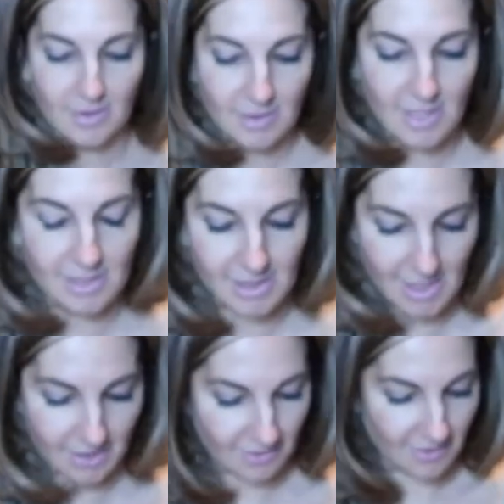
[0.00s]
That's
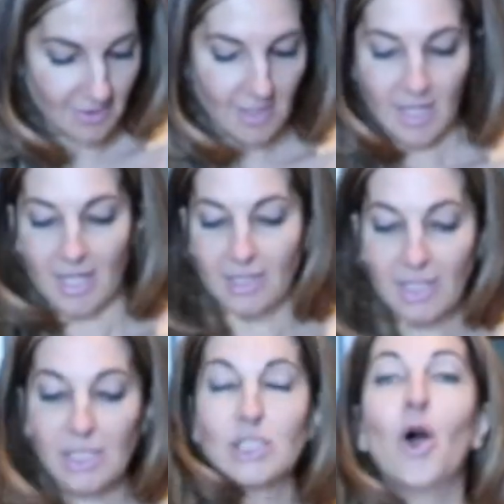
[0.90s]
it. And
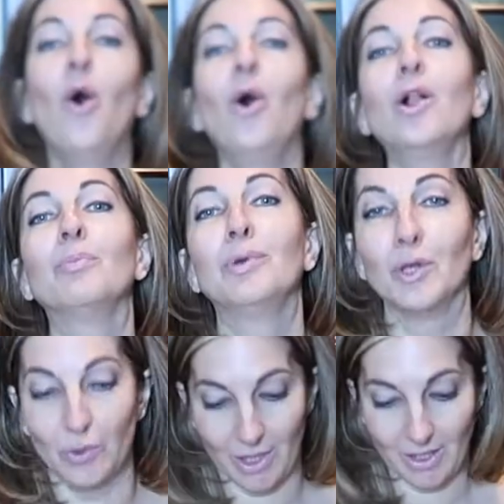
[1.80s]
this whole
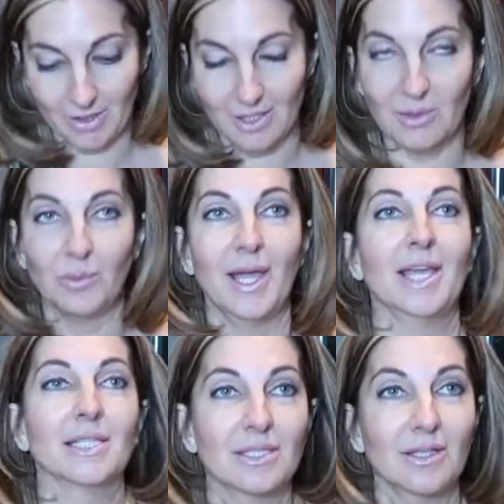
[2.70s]
beauty that
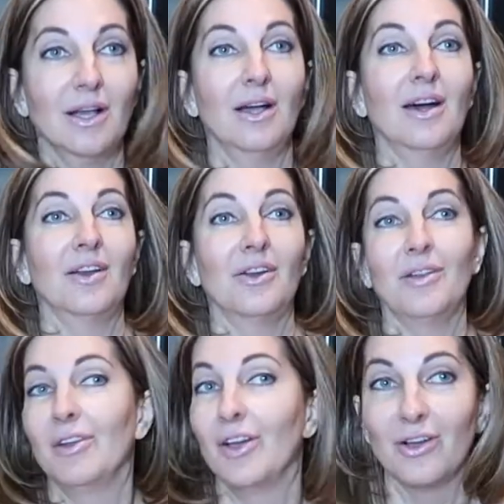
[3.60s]
weighs, I don't
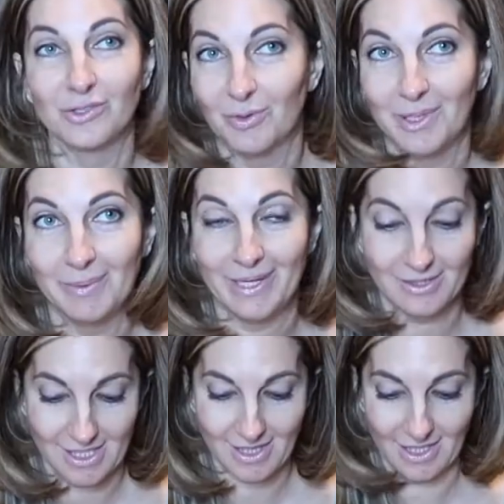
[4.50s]
even know, 20
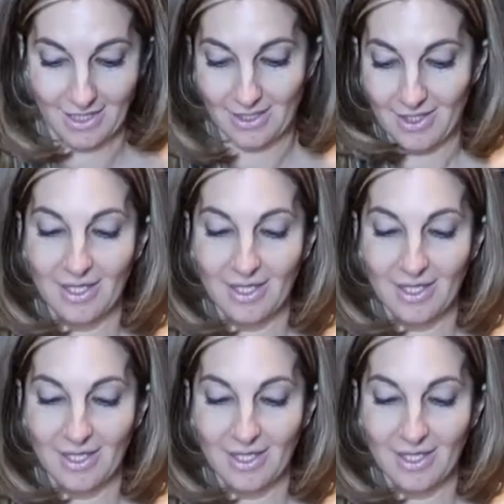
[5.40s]
pounds I think,